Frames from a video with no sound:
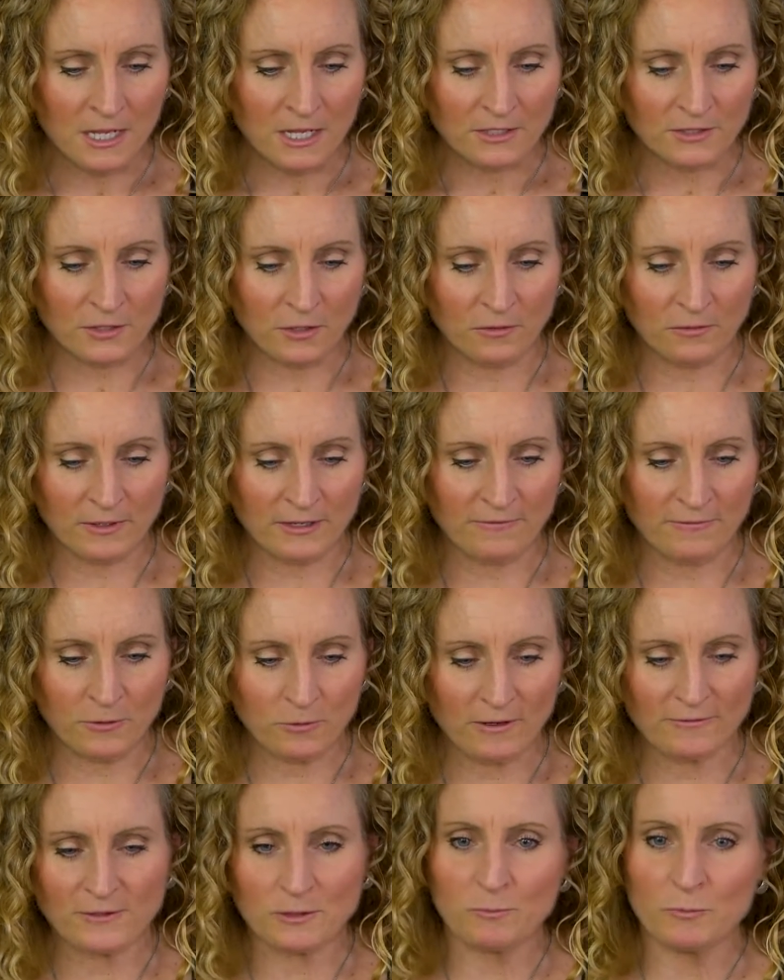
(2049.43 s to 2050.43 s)
So if
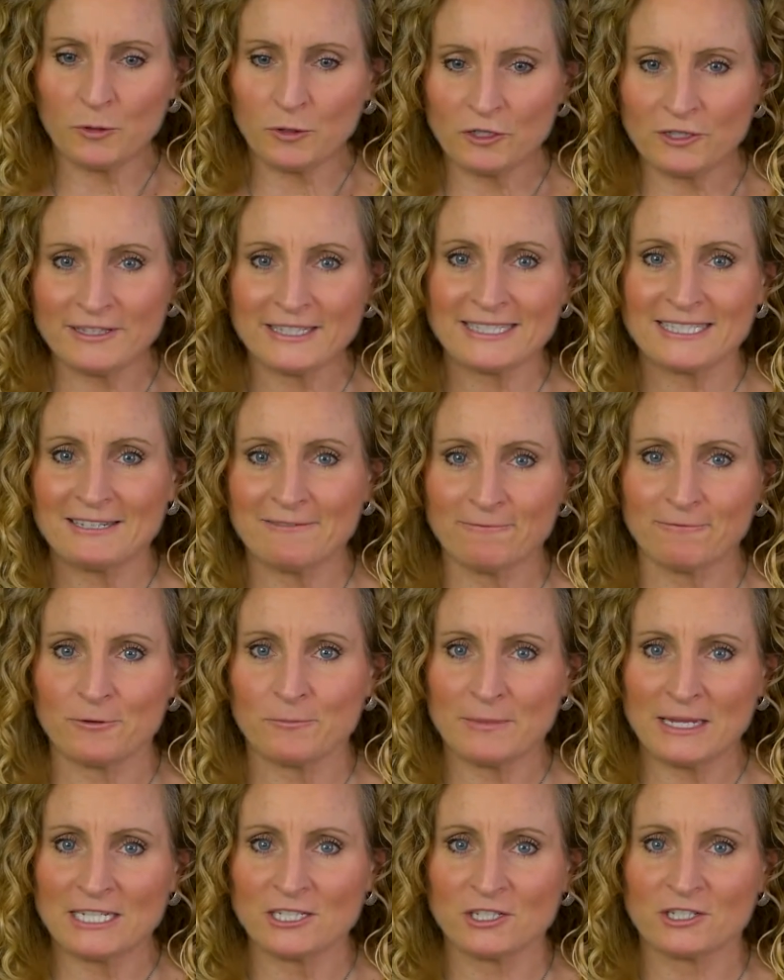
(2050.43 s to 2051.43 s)
you have to pull this
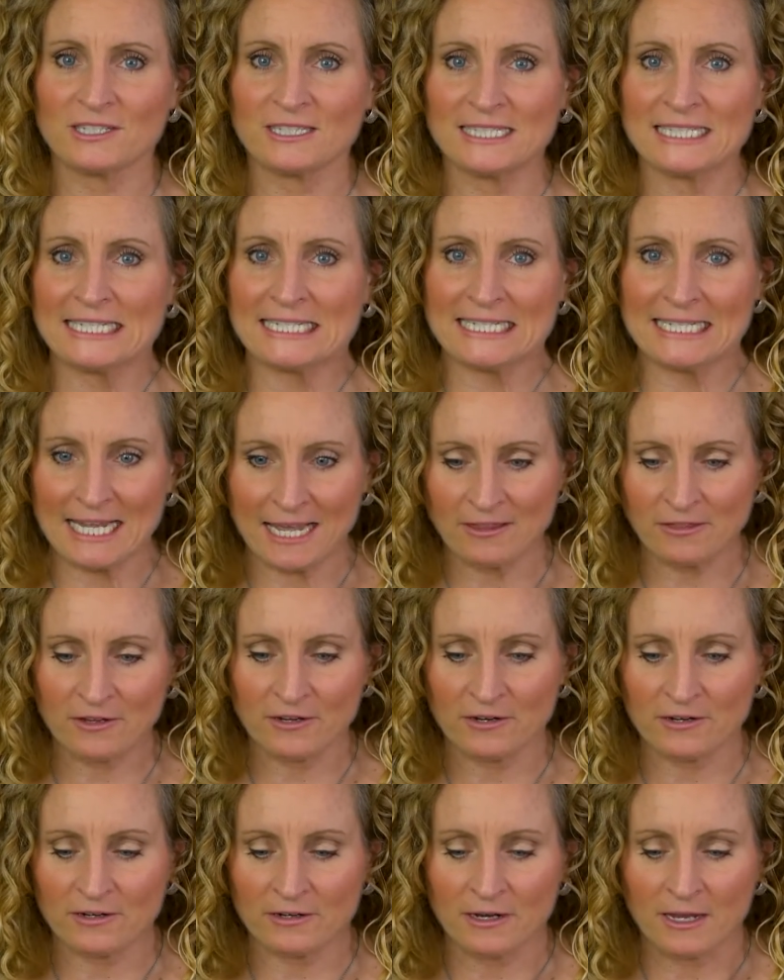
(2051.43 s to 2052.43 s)
information
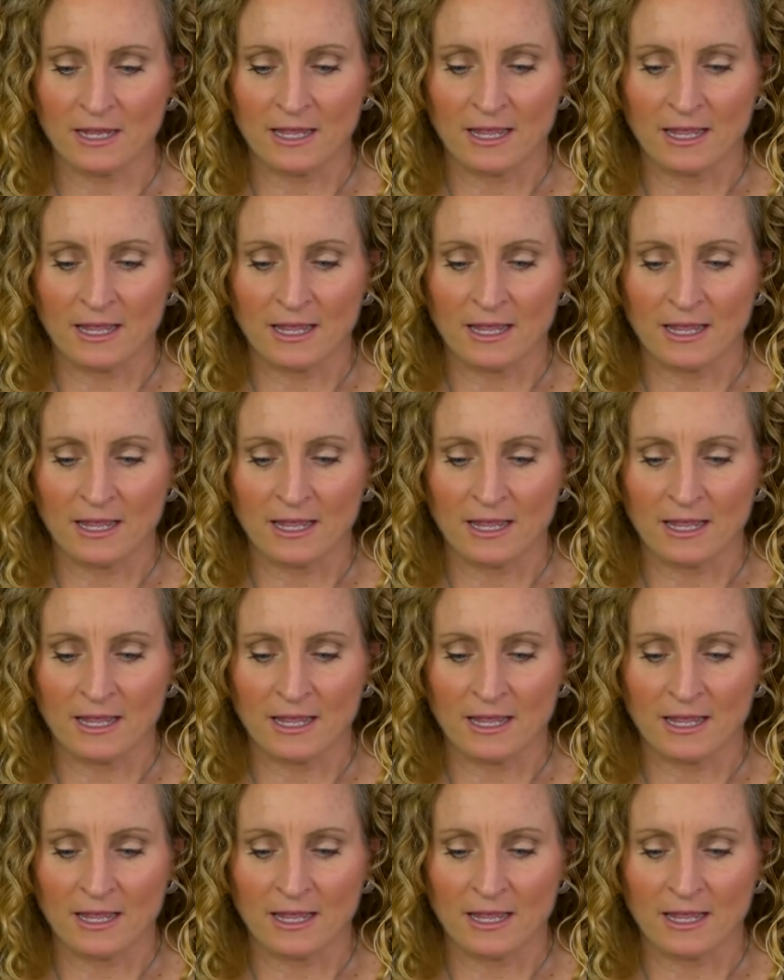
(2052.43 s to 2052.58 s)
together,